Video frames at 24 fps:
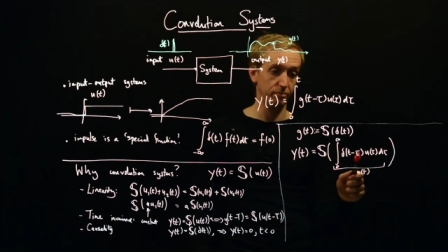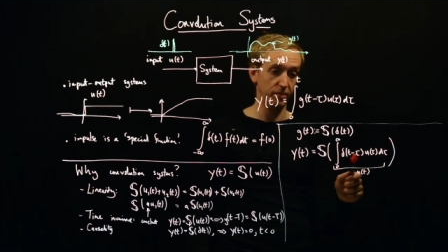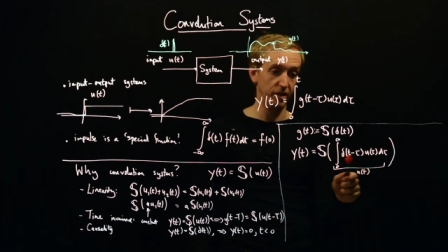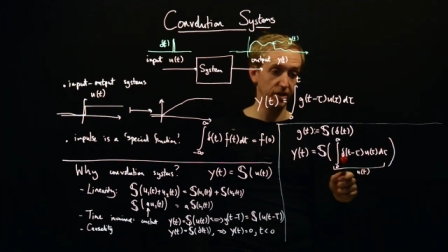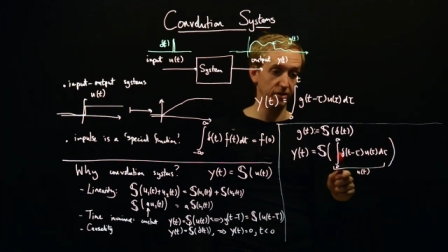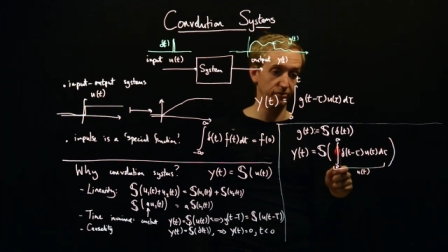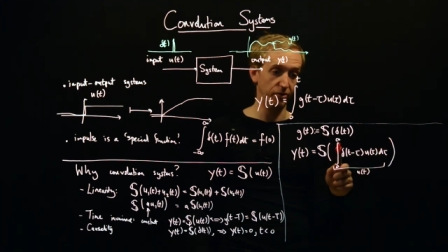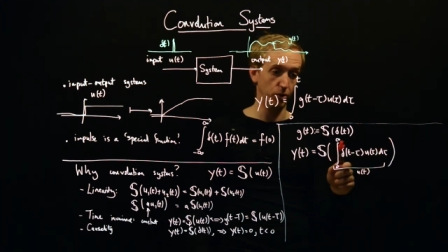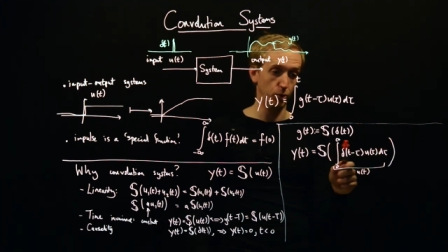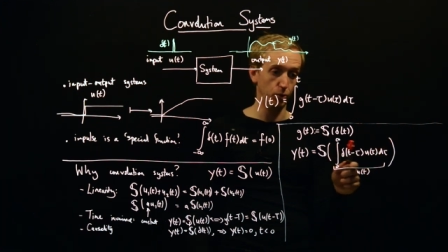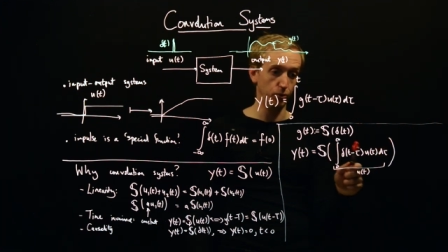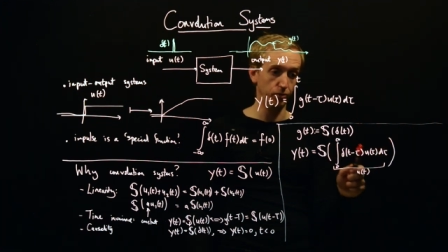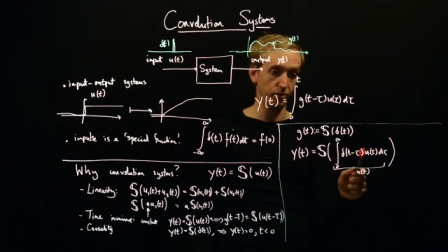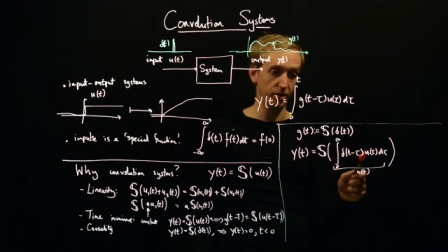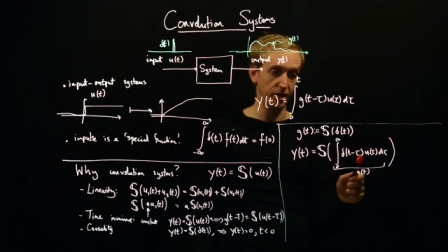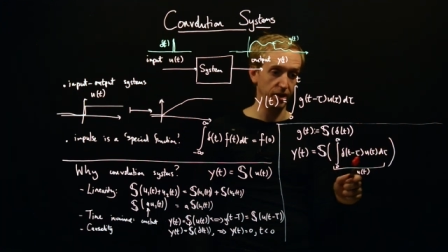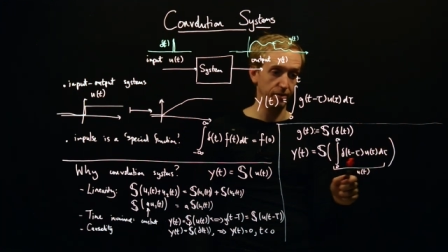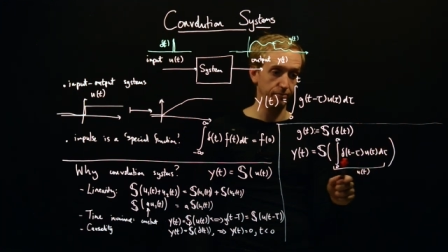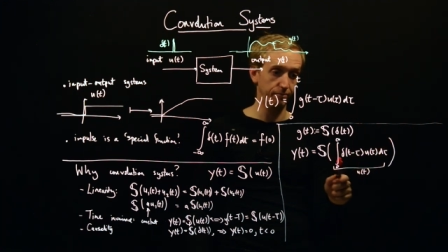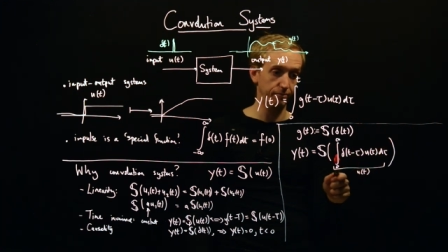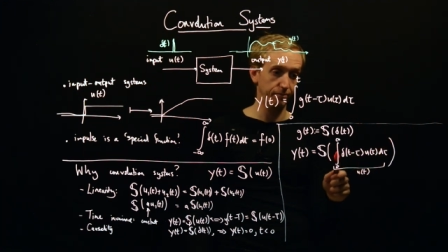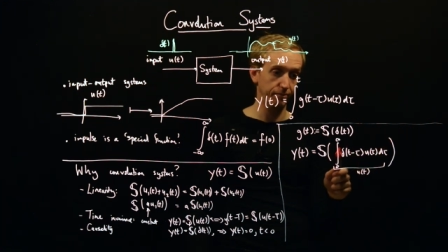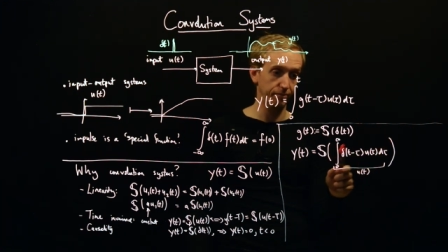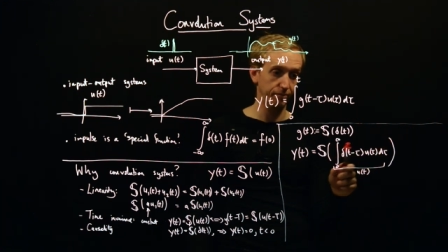
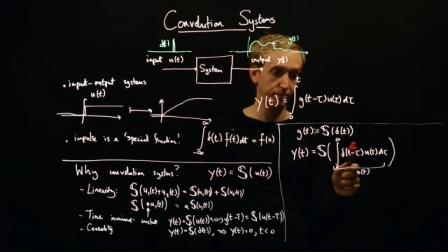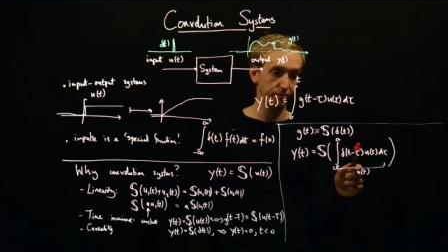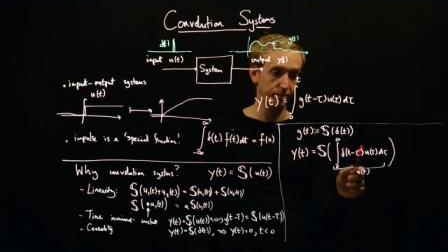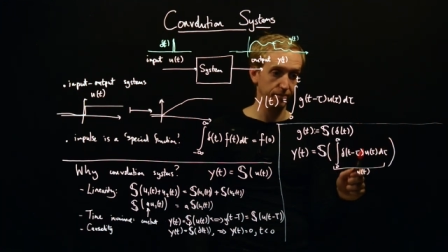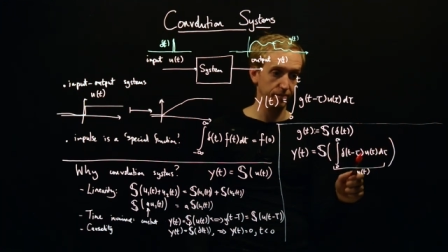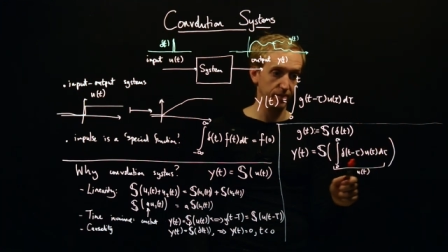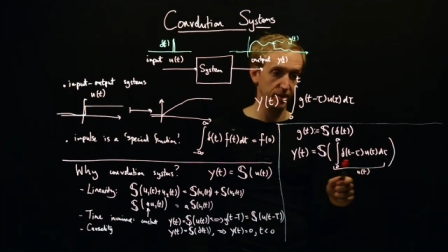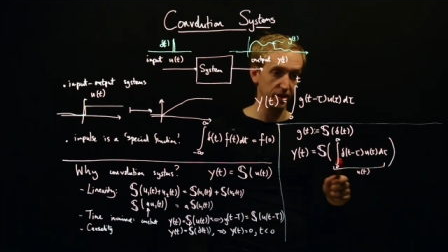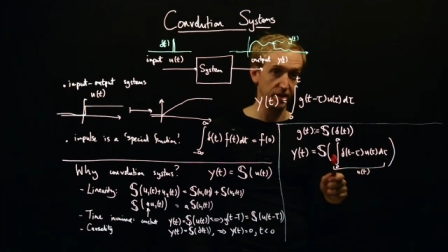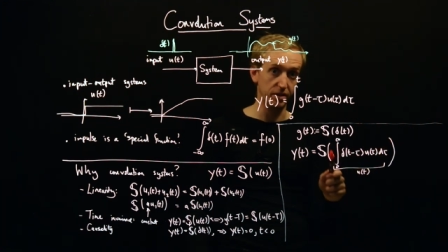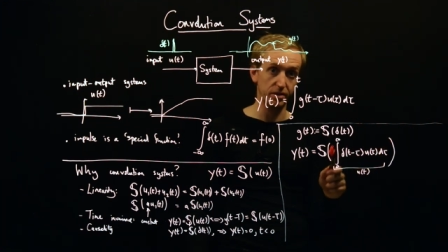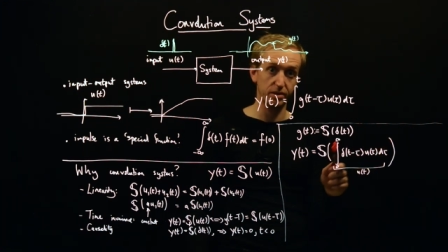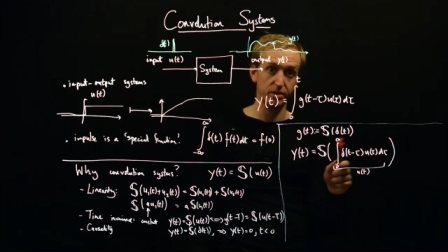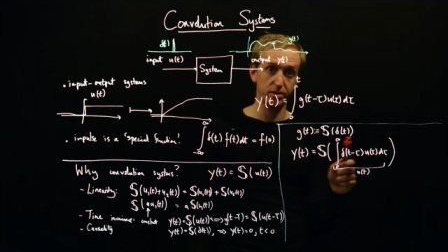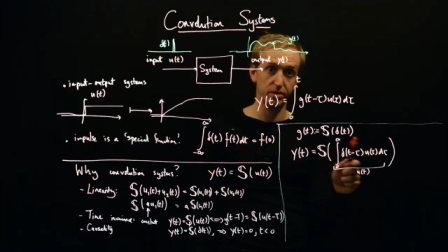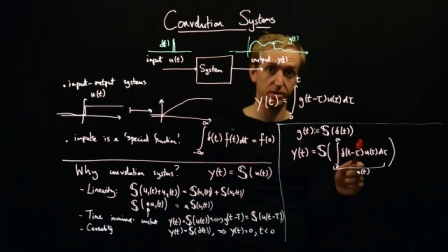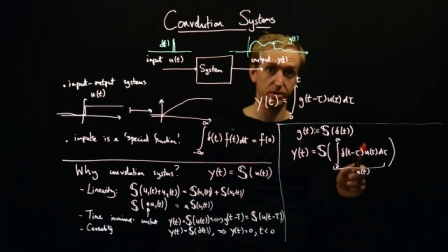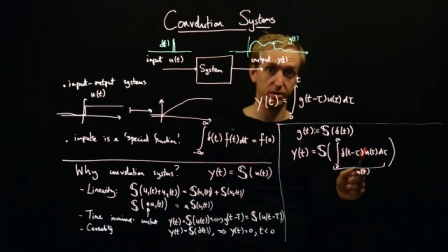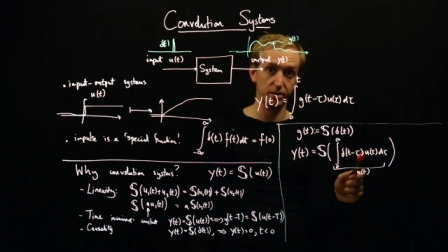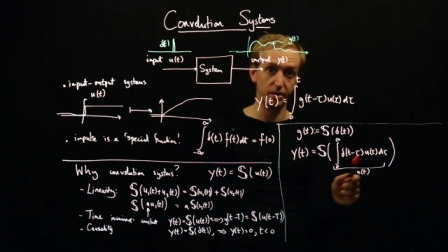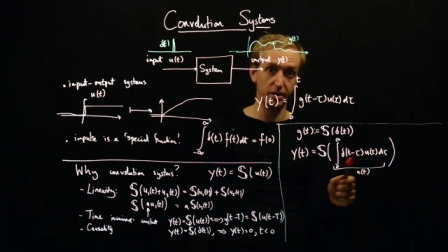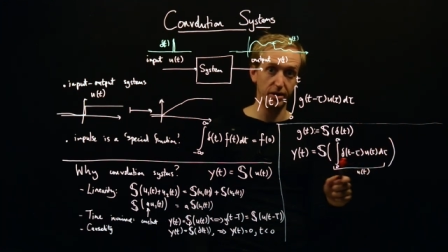involving this